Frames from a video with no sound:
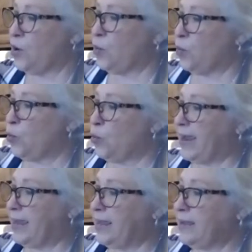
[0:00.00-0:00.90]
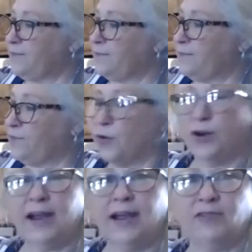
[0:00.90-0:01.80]
way
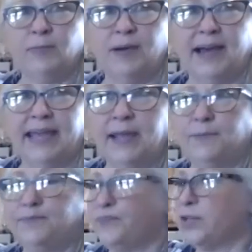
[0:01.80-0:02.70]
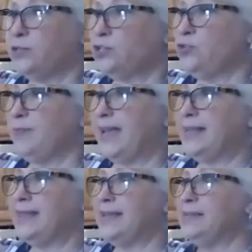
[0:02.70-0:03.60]
for everybody to
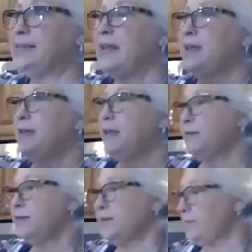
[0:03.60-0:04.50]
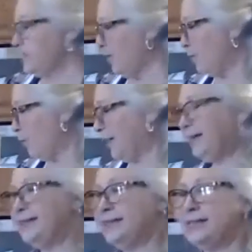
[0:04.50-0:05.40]
make these. So I
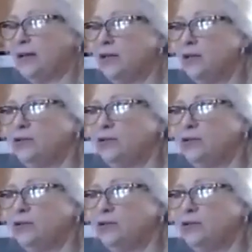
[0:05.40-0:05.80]
wanted to tell you